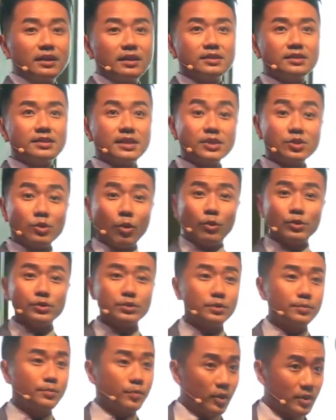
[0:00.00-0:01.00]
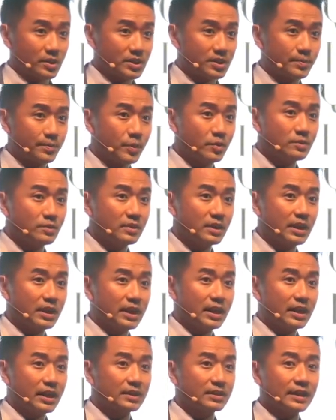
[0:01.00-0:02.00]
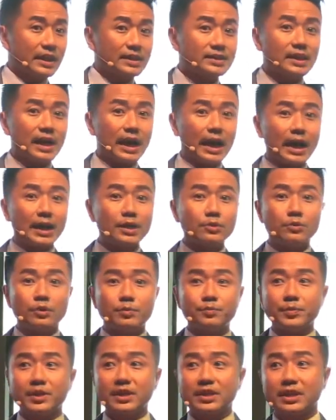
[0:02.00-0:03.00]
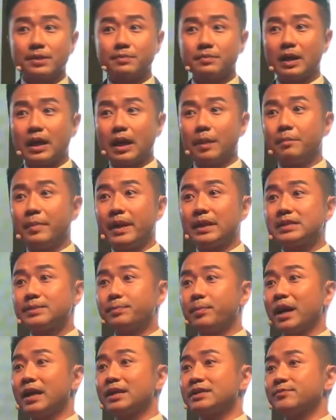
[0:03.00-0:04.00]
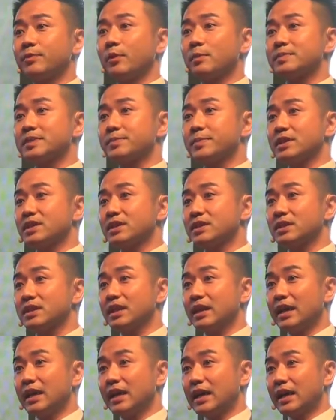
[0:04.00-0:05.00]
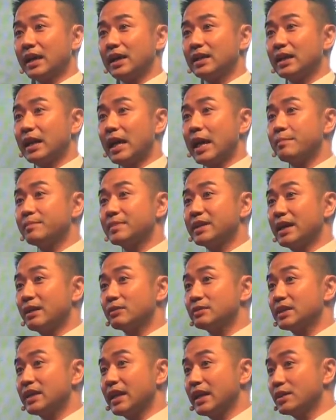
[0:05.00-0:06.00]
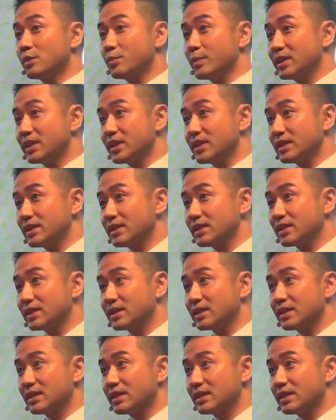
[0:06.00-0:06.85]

Is it also possible that I could become a main platform speaker at an MDRT annual meeting?